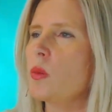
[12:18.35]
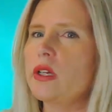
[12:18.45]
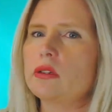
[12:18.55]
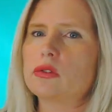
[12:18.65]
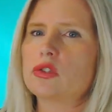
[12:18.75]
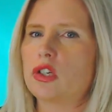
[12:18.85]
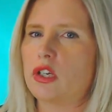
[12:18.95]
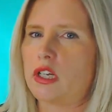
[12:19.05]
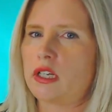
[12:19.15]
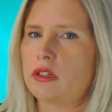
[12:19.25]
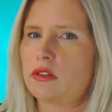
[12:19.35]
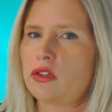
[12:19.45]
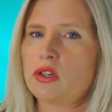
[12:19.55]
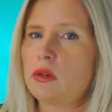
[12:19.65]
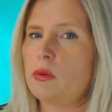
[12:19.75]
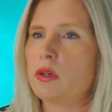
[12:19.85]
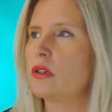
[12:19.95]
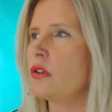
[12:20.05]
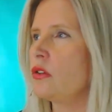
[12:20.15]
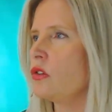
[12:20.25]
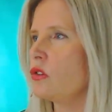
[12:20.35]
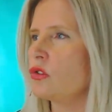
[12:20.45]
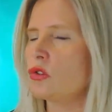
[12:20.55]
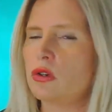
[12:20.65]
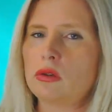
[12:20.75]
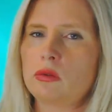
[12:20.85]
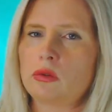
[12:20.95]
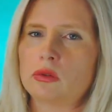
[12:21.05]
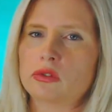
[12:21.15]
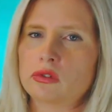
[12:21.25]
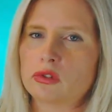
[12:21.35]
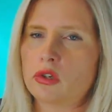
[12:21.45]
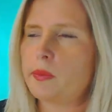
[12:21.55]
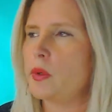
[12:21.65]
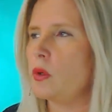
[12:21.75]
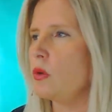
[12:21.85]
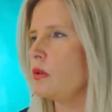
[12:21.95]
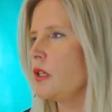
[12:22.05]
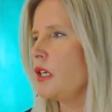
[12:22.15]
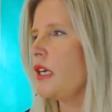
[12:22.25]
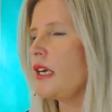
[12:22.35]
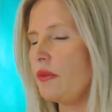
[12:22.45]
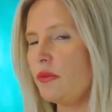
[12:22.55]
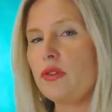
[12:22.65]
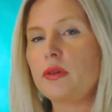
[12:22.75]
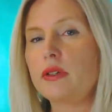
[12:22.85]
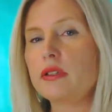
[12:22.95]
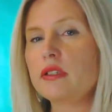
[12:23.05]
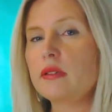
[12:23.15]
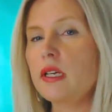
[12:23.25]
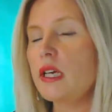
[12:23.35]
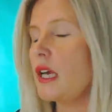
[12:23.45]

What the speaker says: wheels churning that no one can control or stop or influence.